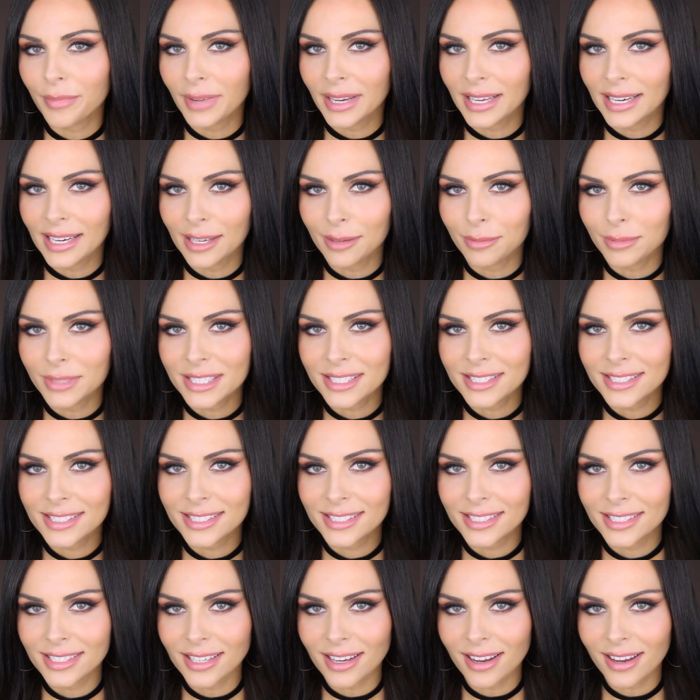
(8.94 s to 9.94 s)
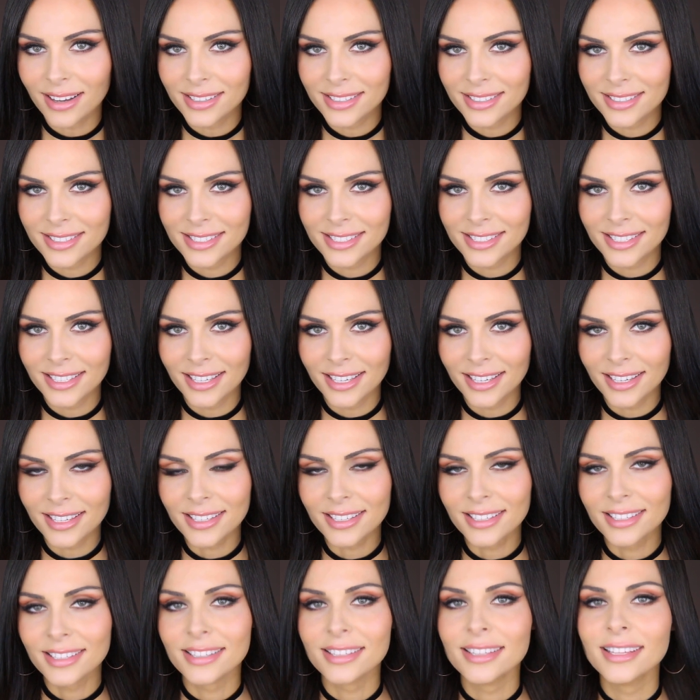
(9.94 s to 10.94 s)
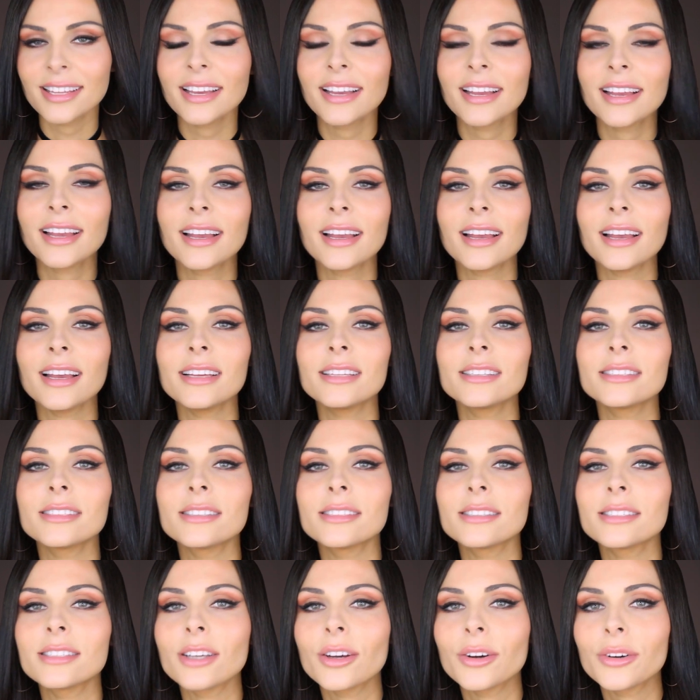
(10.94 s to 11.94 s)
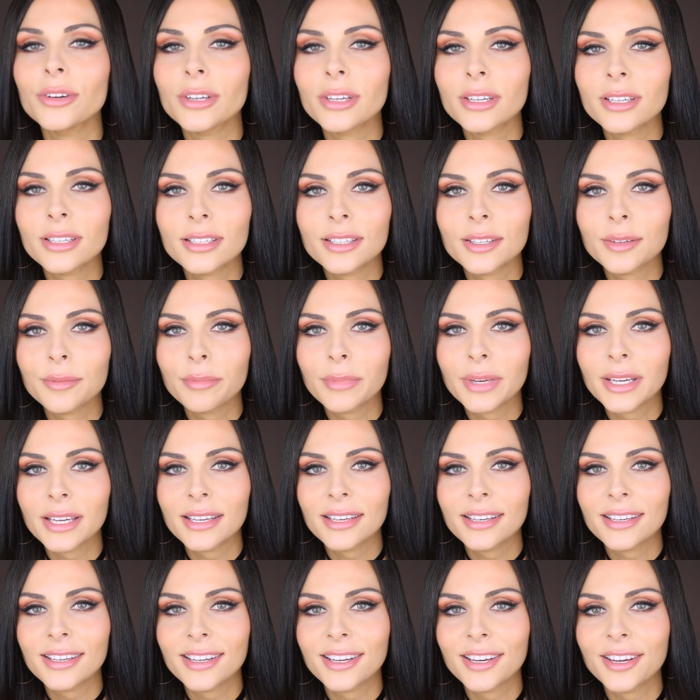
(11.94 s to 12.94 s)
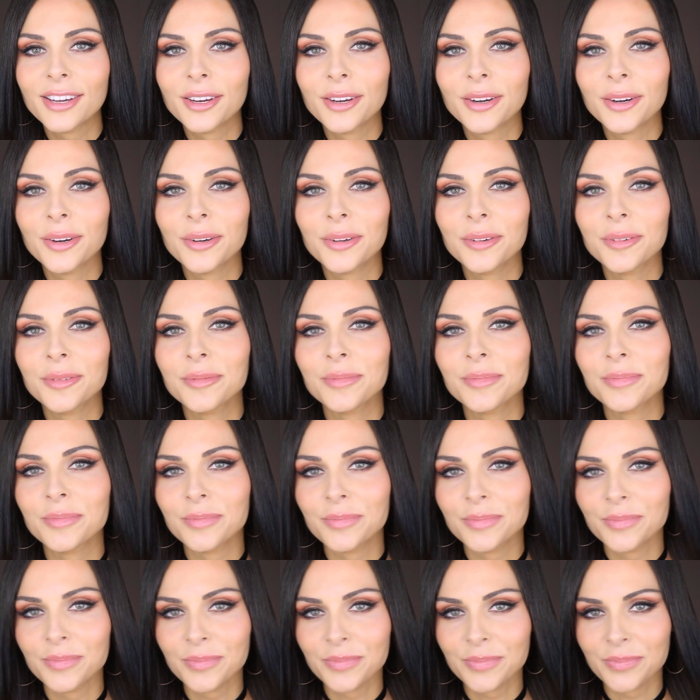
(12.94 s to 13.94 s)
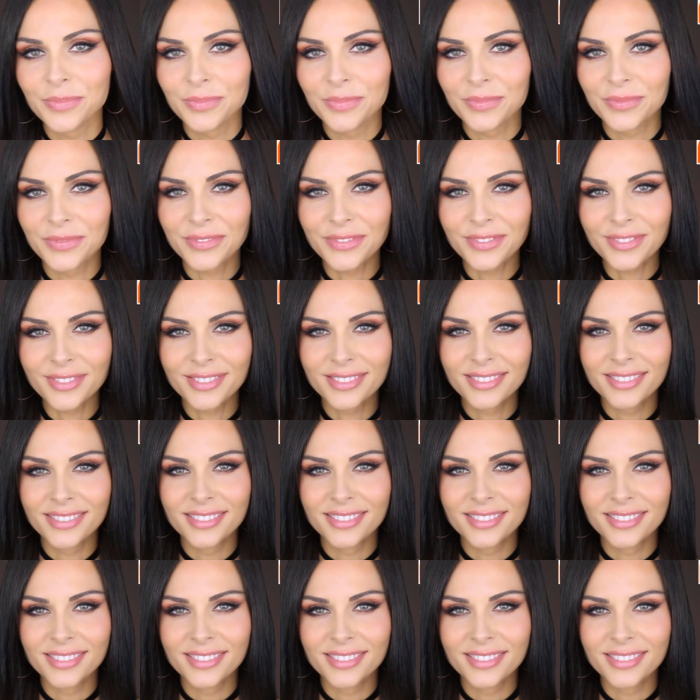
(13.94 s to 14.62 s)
My name is Stasia. It's so good to meet you. Mm-hmm.